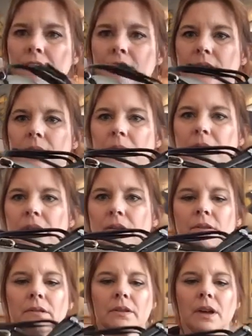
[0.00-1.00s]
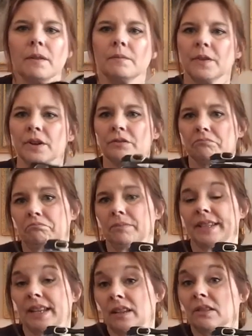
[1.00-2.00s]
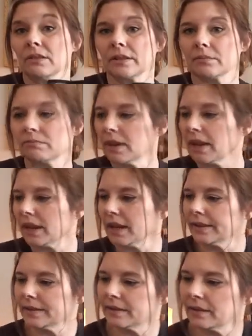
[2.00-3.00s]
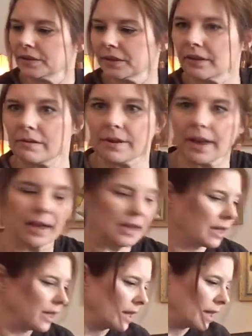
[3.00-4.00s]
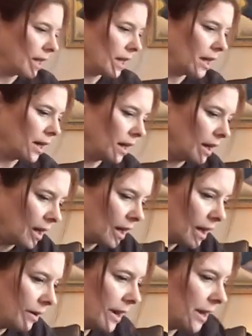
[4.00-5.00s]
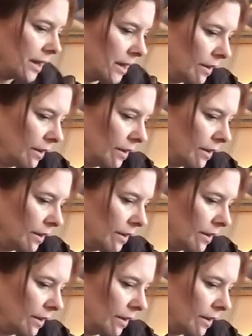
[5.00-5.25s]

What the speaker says: Some little comfort sandals, I guess. Those are okay. All right.